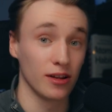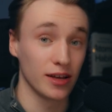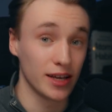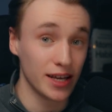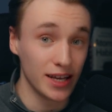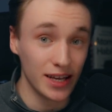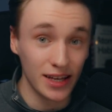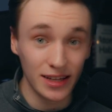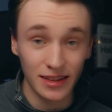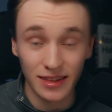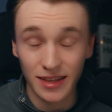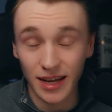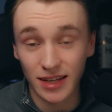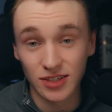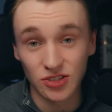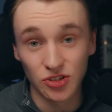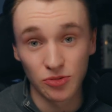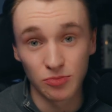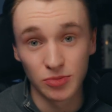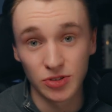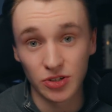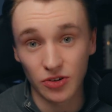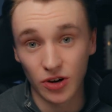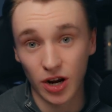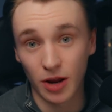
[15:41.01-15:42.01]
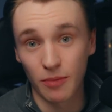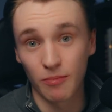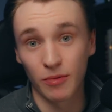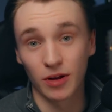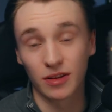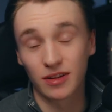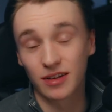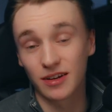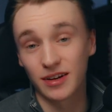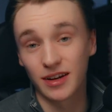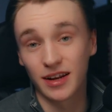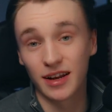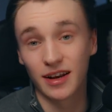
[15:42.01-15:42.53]
hit that subscribe
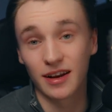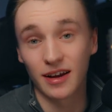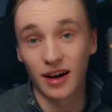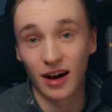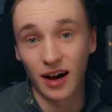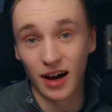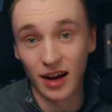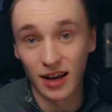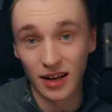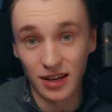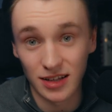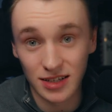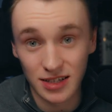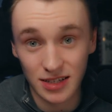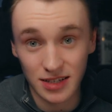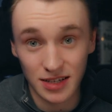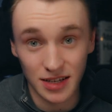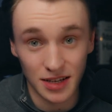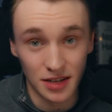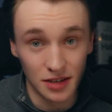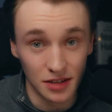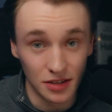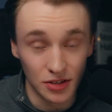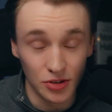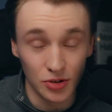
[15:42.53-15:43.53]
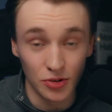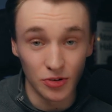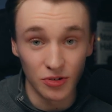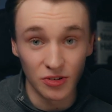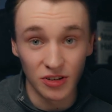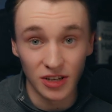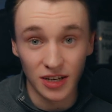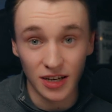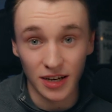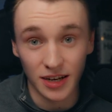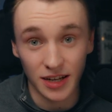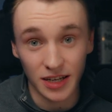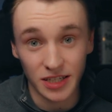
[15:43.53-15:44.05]
button and I'll see you
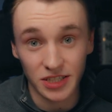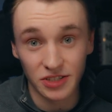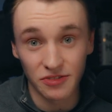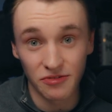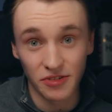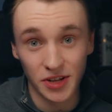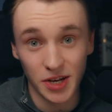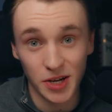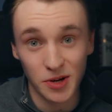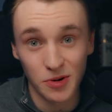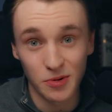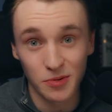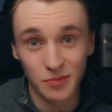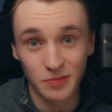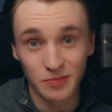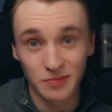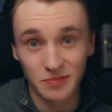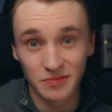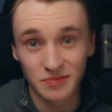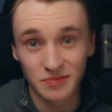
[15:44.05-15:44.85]
in the next video.